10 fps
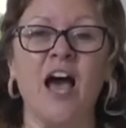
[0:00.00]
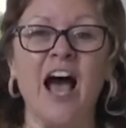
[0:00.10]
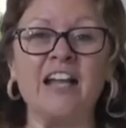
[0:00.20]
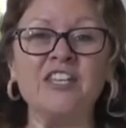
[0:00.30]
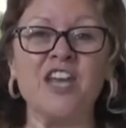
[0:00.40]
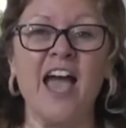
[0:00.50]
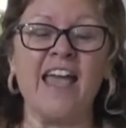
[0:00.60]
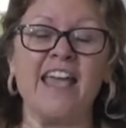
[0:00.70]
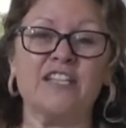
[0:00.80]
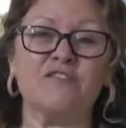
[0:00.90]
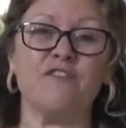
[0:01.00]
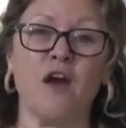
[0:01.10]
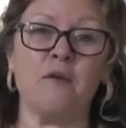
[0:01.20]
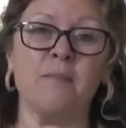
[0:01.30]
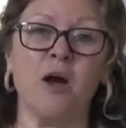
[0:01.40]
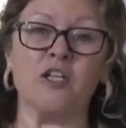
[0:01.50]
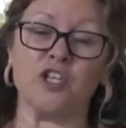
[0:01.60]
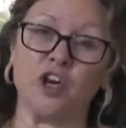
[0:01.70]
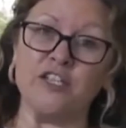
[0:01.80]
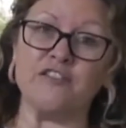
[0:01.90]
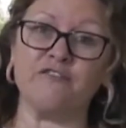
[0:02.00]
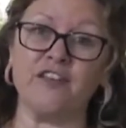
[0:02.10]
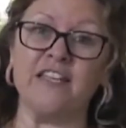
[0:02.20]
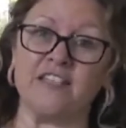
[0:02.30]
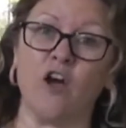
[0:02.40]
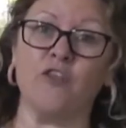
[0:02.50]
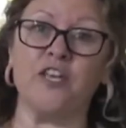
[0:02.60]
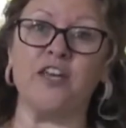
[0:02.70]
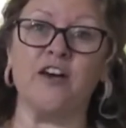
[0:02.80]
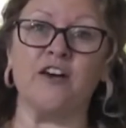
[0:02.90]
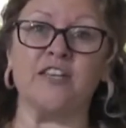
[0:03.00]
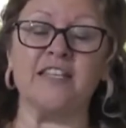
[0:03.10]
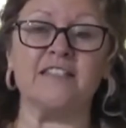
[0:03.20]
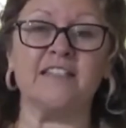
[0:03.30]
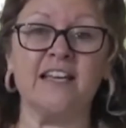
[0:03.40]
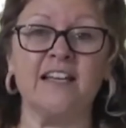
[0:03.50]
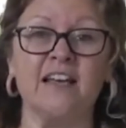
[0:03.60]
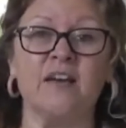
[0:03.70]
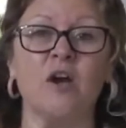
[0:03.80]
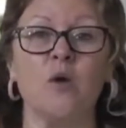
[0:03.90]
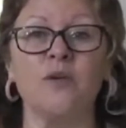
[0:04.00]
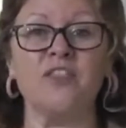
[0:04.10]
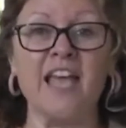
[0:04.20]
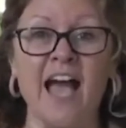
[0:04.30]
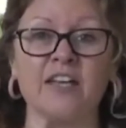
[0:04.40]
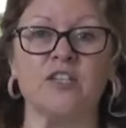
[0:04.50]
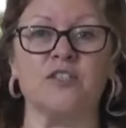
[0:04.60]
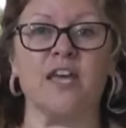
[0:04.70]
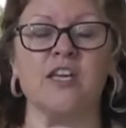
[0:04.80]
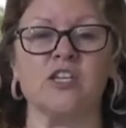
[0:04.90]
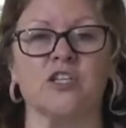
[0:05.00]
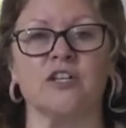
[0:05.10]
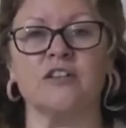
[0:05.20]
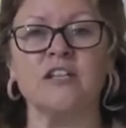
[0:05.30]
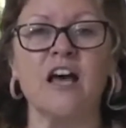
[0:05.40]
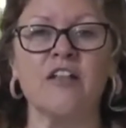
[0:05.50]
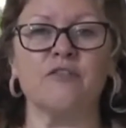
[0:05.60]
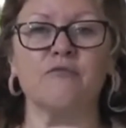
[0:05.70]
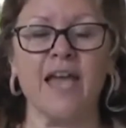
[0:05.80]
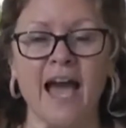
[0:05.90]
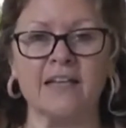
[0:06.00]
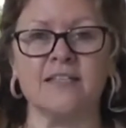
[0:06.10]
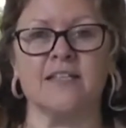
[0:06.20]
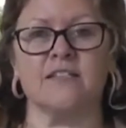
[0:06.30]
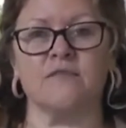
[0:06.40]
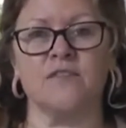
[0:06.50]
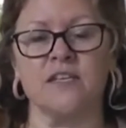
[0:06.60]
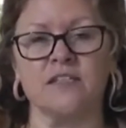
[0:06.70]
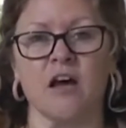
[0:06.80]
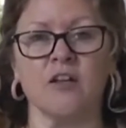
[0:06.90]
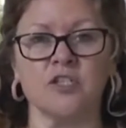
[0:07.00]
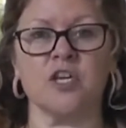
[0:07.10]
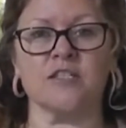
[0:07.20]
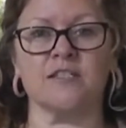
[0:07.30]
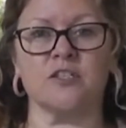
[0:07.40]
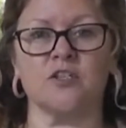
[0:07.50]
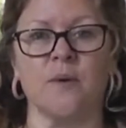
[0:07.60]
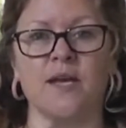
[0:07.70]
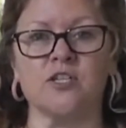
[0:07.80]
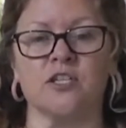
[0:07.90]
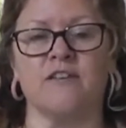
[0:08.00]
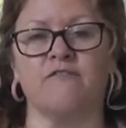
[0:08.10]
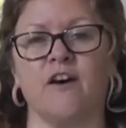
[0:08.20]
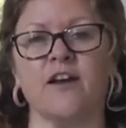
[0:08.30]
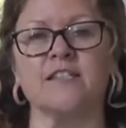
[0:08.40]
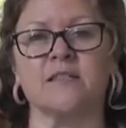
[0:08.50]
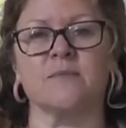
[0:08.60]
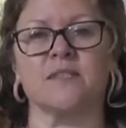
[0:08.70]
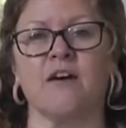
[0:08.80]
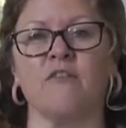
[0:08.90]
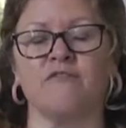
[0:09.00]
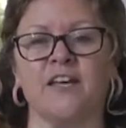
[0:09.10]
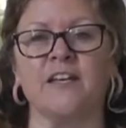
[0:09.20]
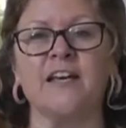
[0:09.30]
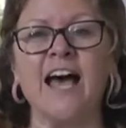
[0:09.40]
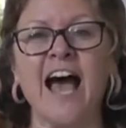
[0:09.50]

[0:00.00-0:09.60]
And yet he has very much got his feet on the earth. He's dealing with the accusation and the realities of this unjust situation he finds himself in.